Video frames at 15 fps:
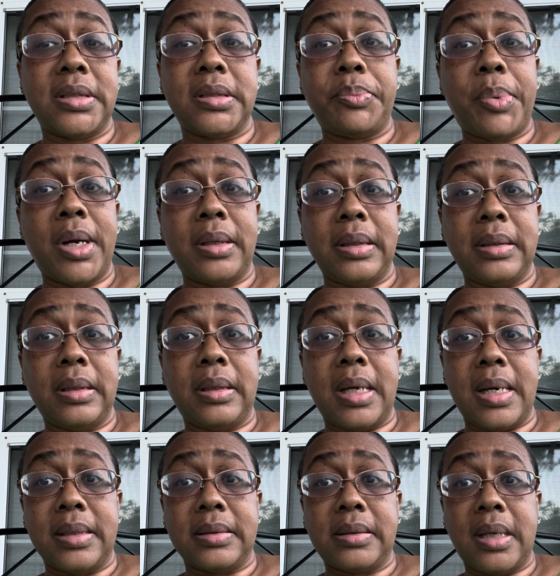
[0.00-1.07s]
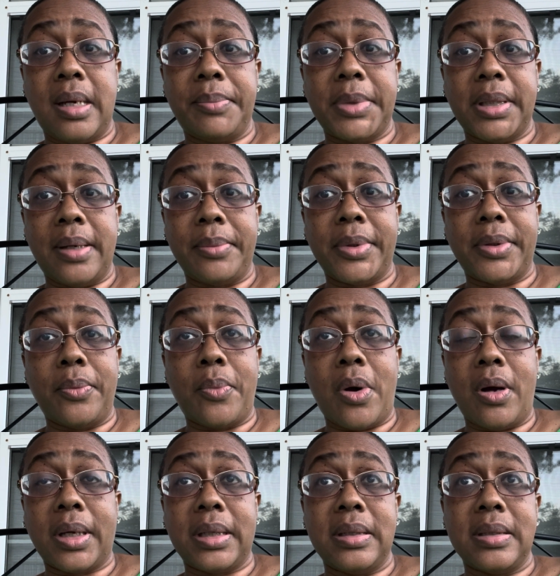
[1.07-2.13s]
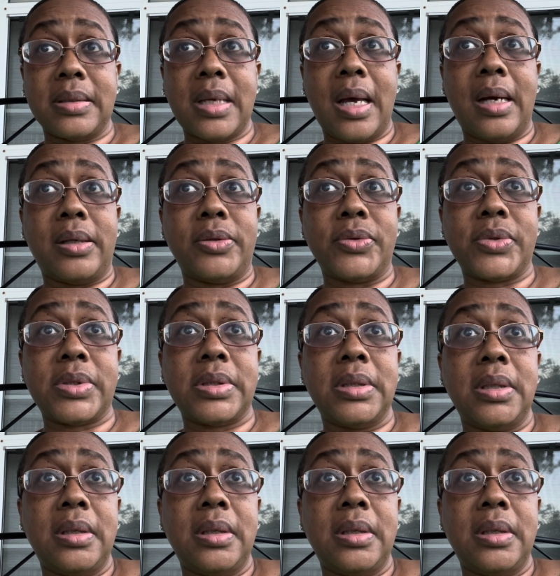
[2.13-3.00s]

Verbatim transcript: is probably the last time that I'm gonna walk in this house.